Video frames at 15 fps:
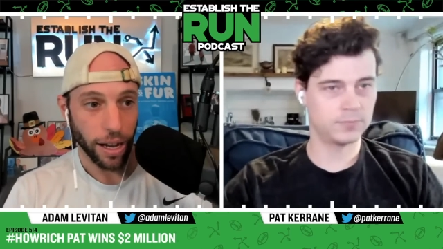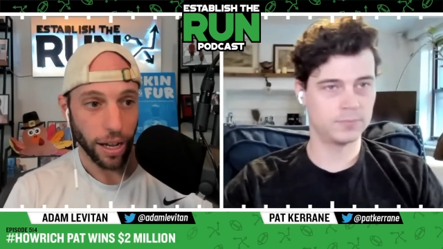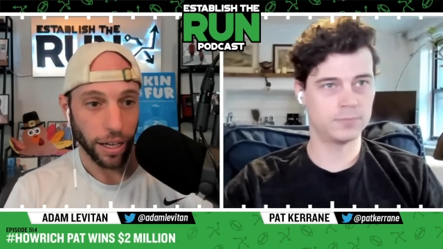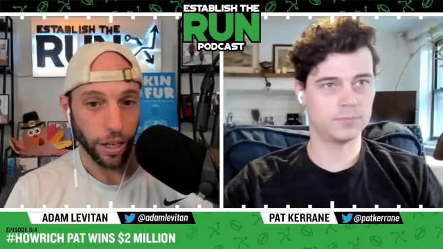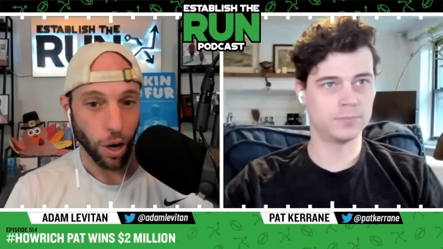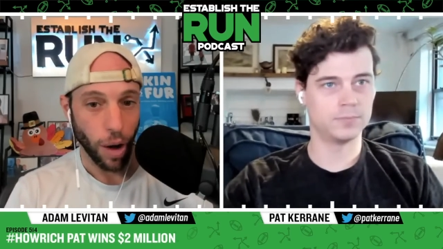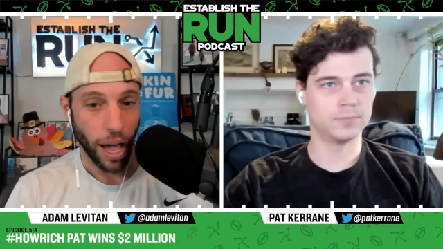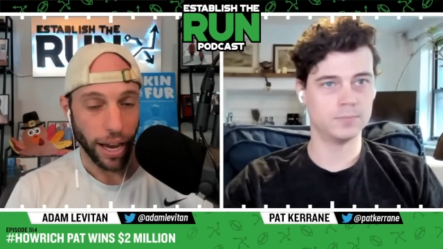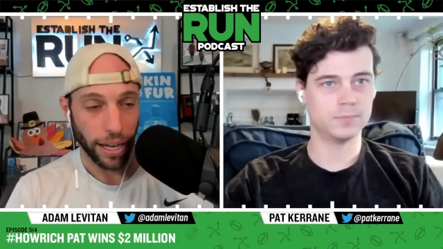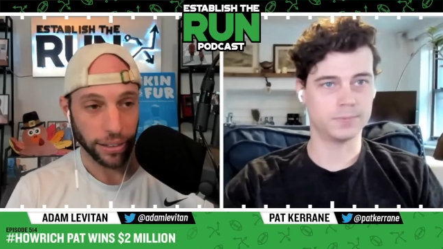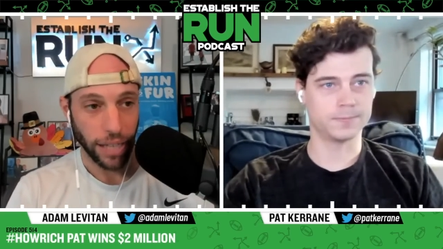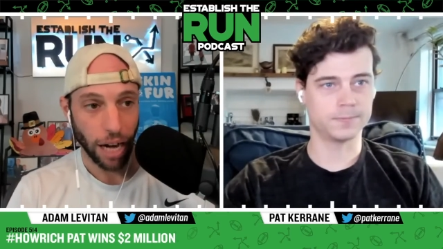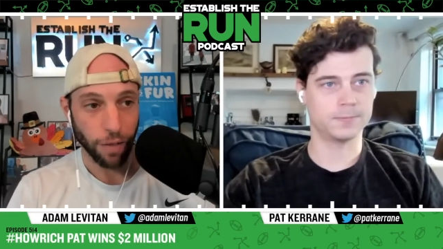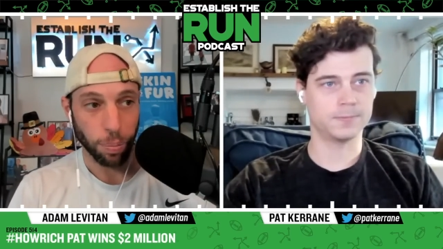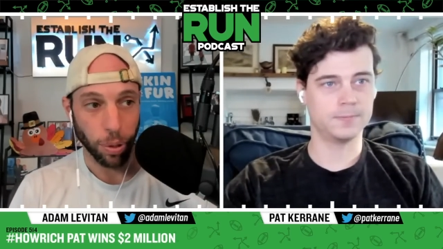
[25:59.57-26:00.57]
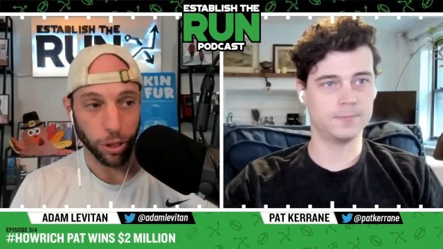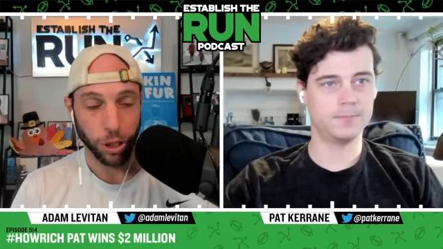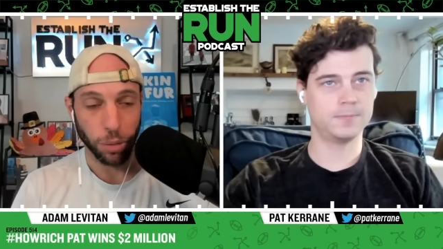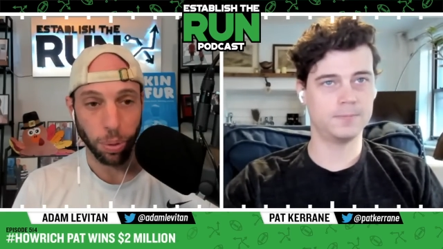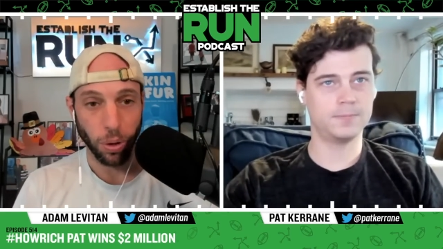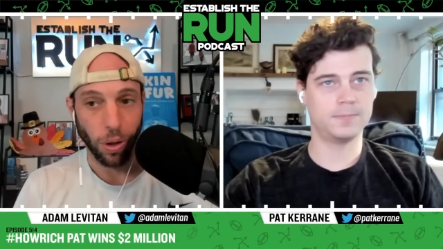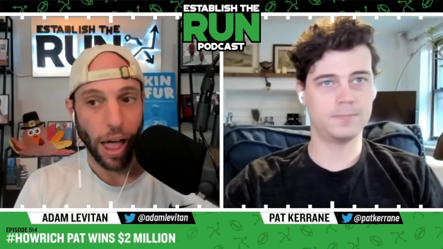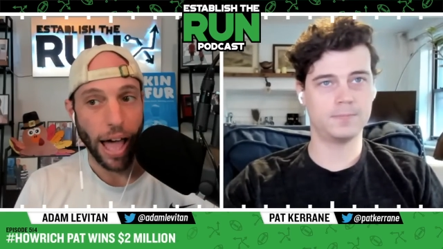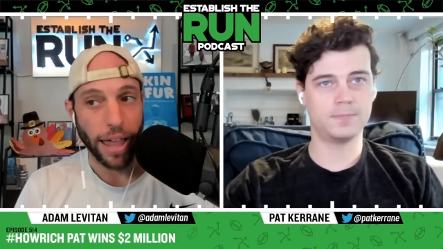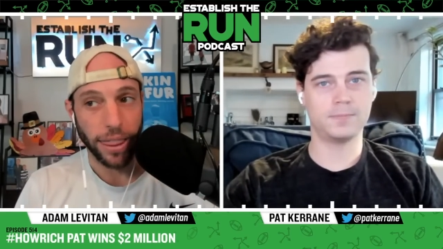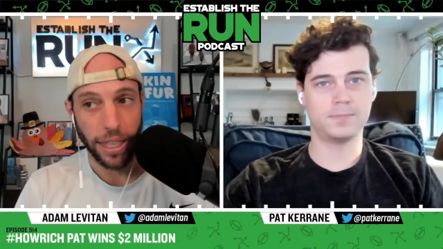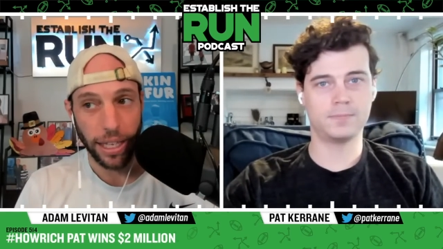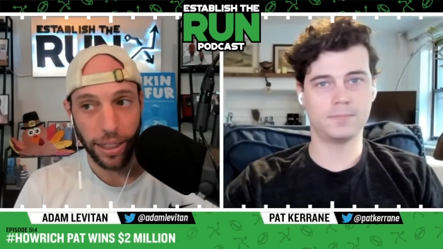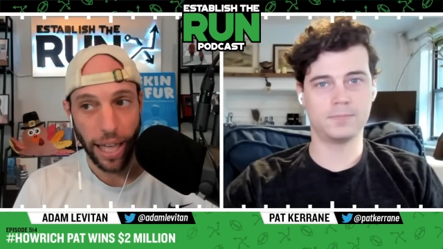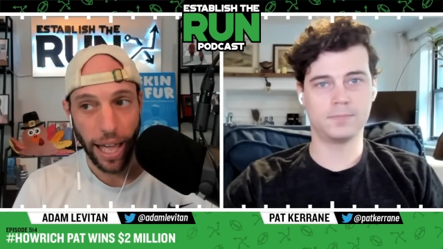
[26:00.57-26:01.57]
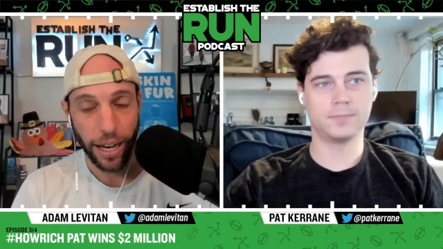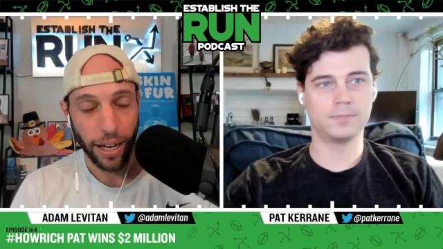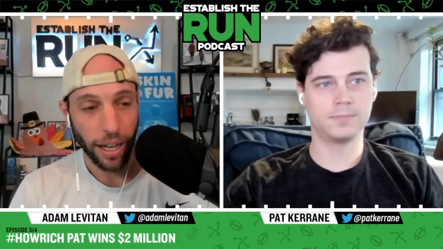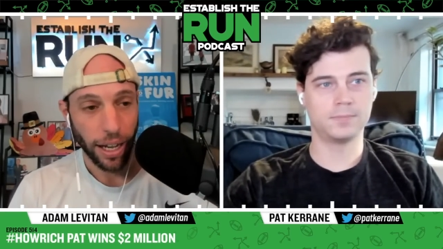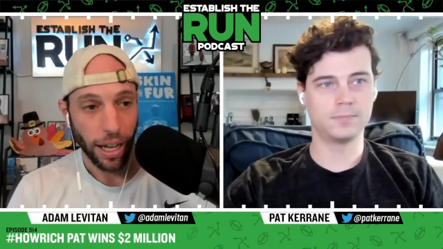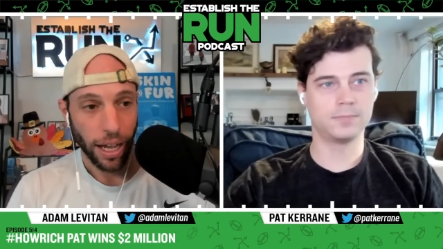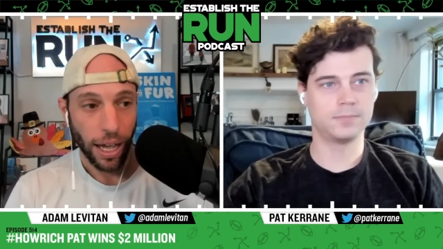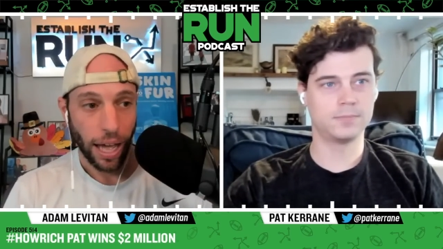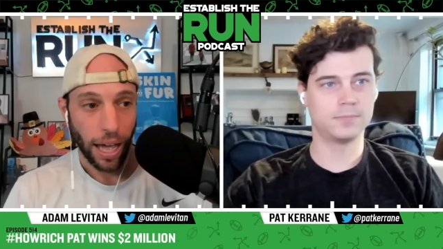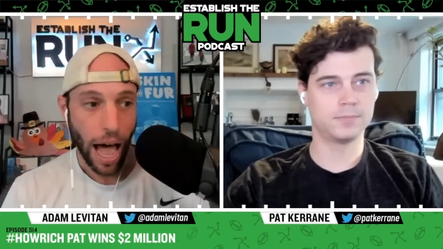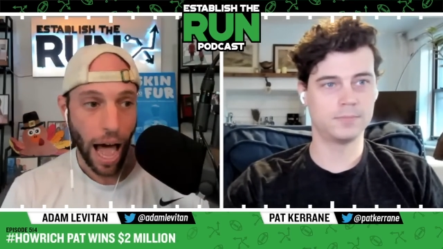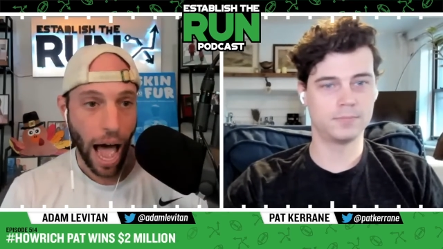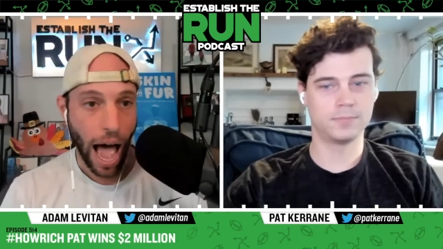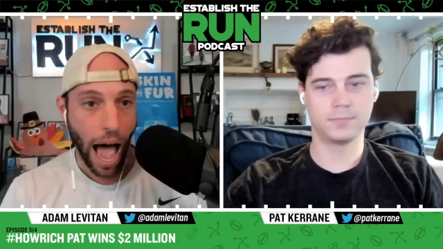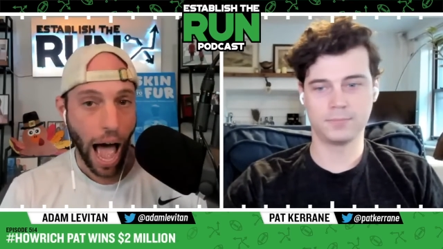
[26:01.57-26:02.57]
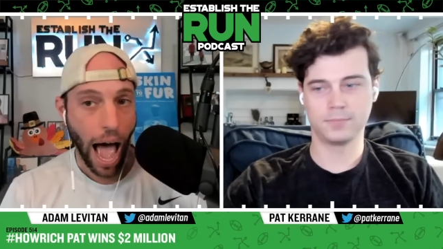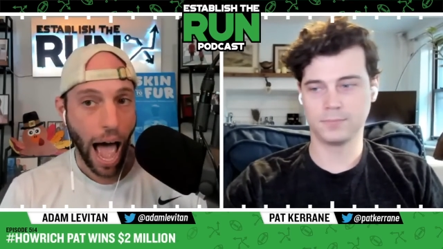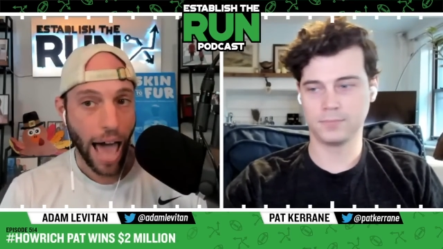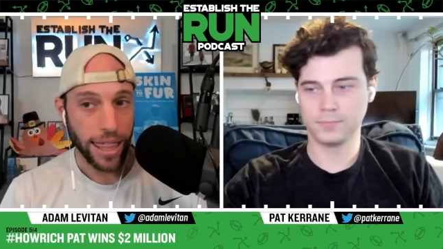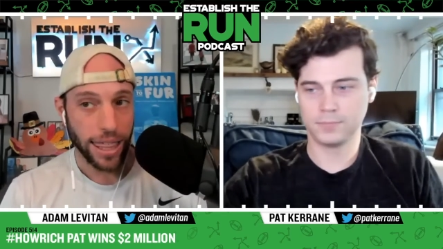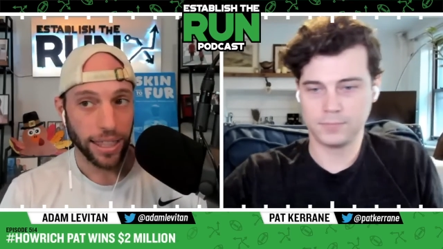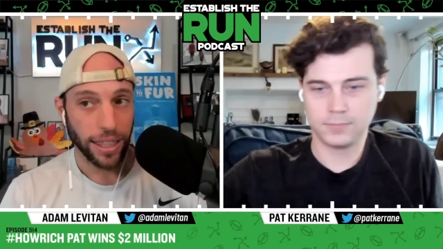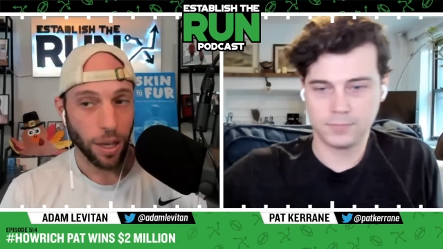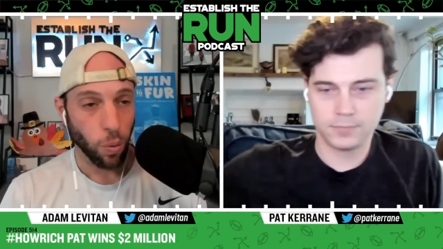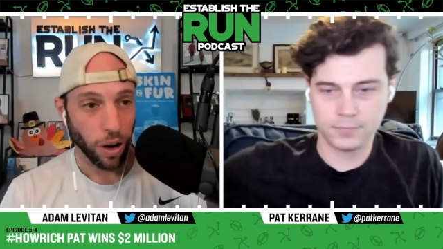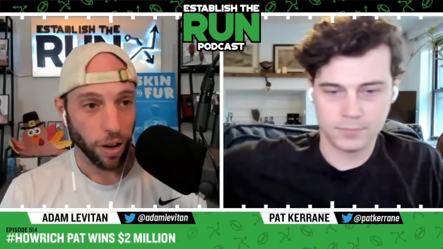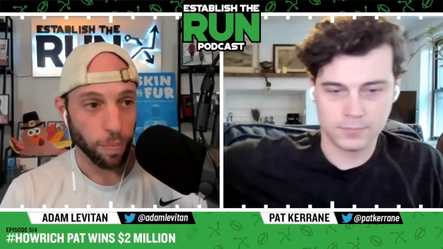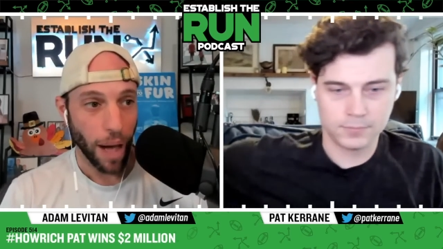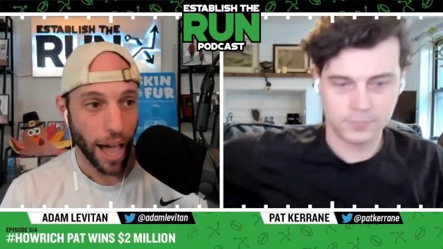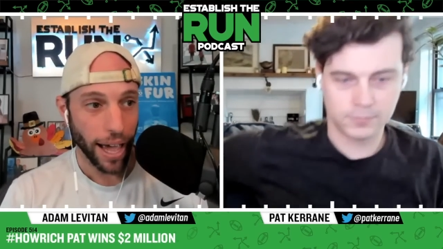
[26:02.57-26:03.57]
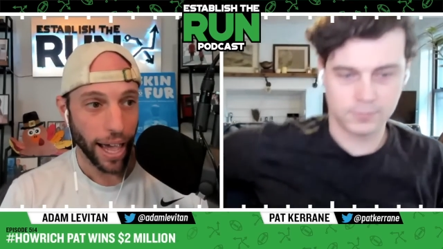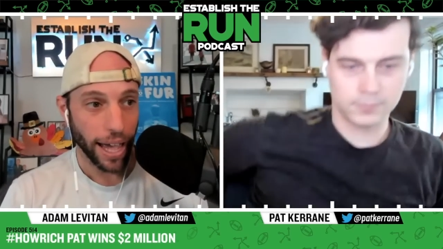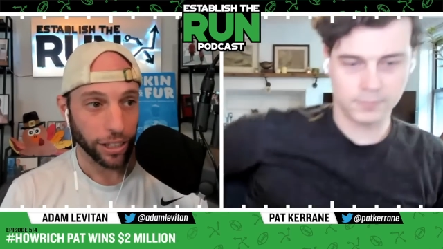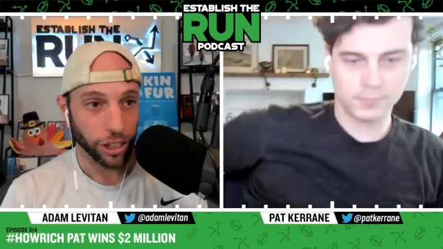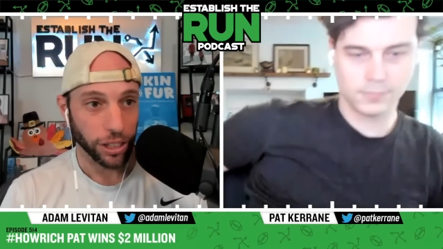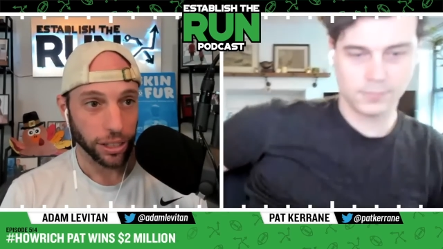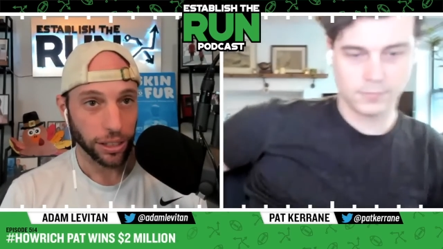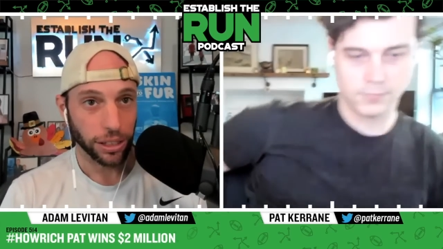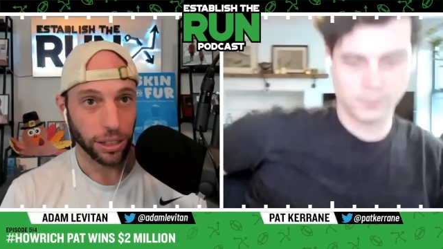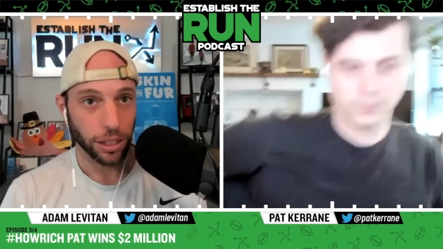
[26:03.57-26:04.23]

Speaker 1: you know, and it's kind of a push and pull. I think that I, I think that one of my edges